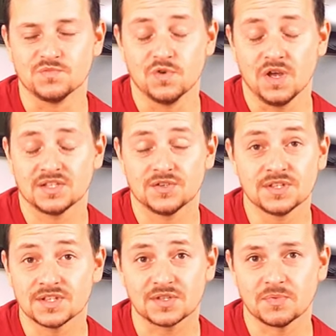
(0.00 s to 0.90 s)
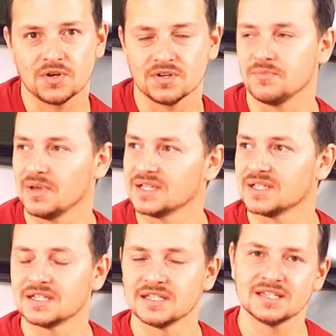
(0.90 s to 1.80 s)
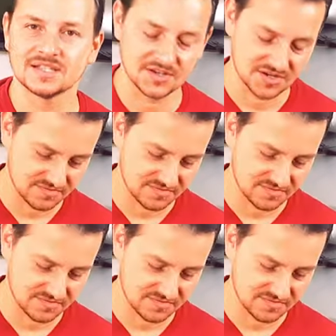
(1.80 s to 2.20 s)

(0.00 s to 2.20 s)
as soon as I spotted it basically. So